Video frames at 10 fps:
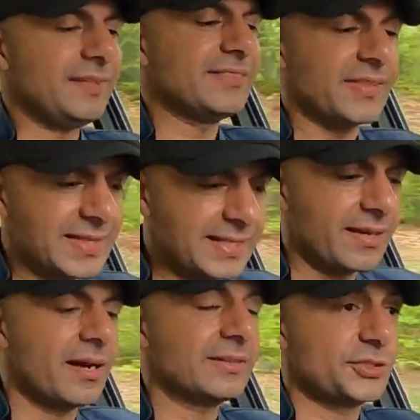The thing
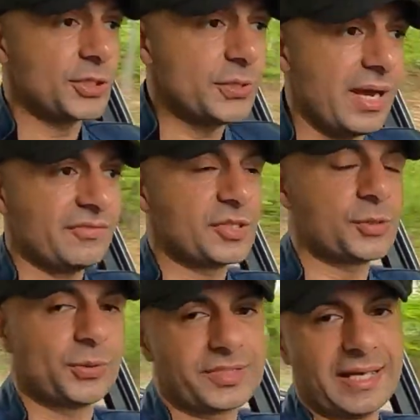that I do have to
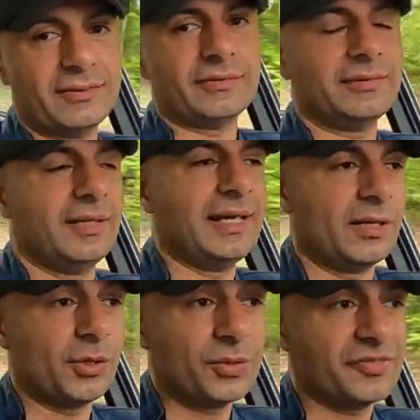sort out, and
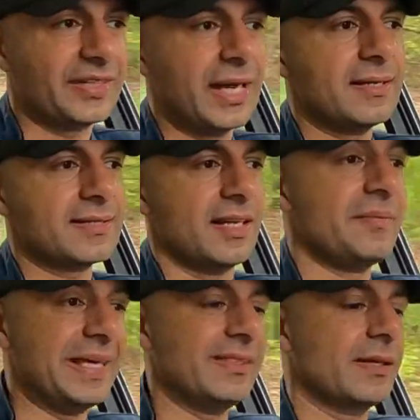I always forget until
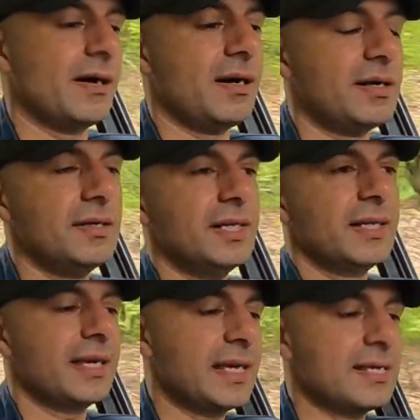I'm in the car,
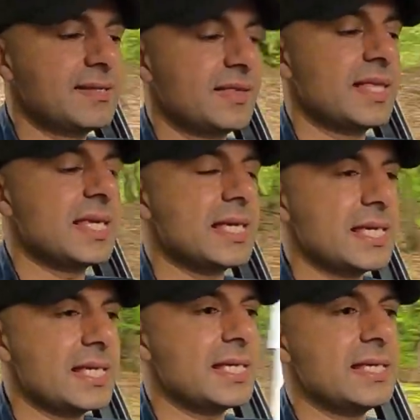is
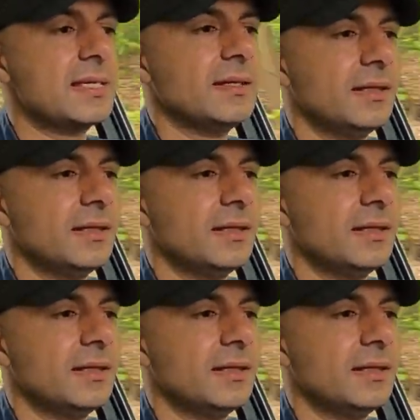the